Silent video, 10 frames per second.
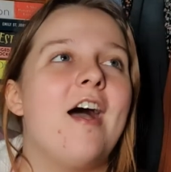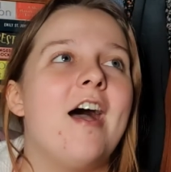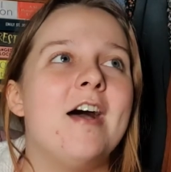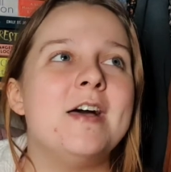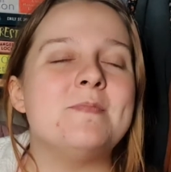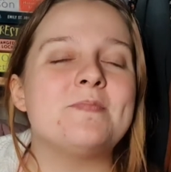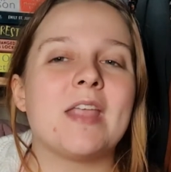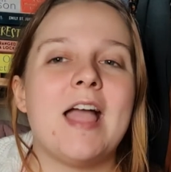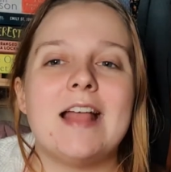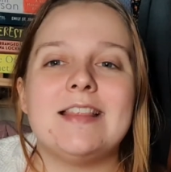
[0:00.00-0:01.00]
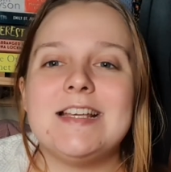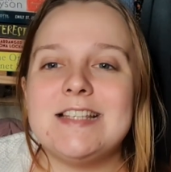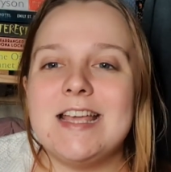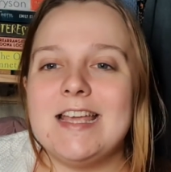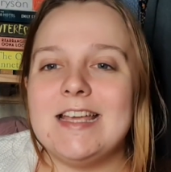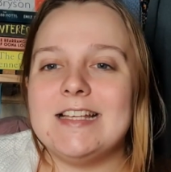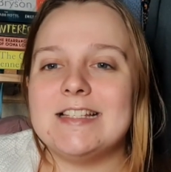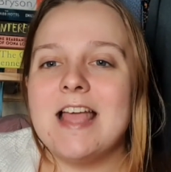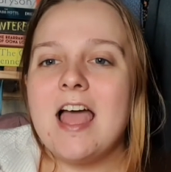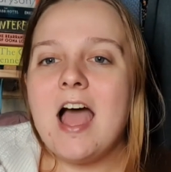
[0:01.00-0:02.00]
And this is
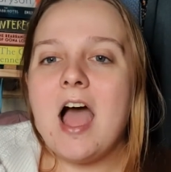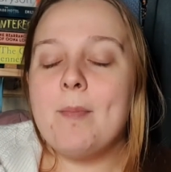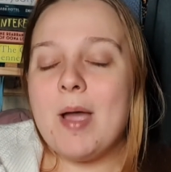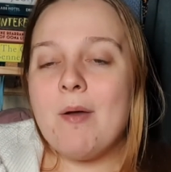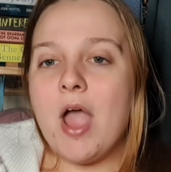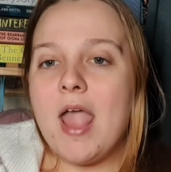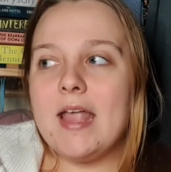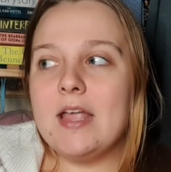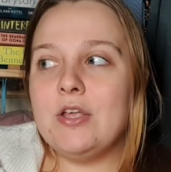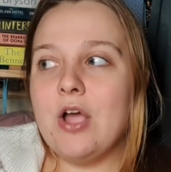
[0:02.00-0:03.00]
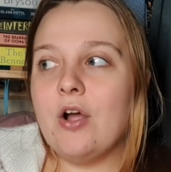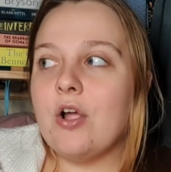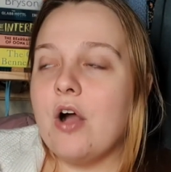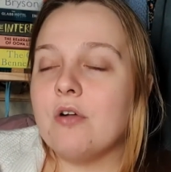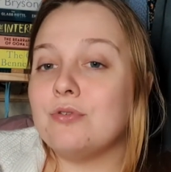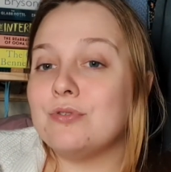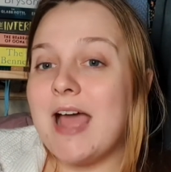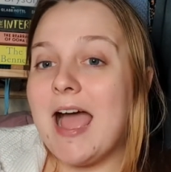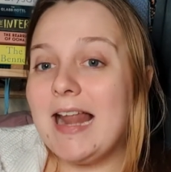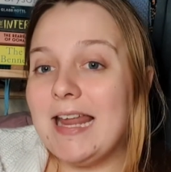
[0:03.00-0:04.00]
about a young girl called
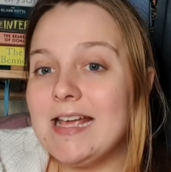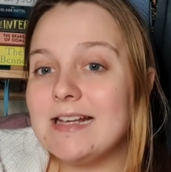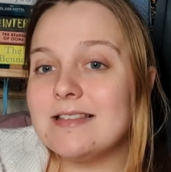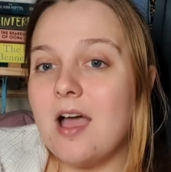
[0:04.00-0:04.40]
Alex.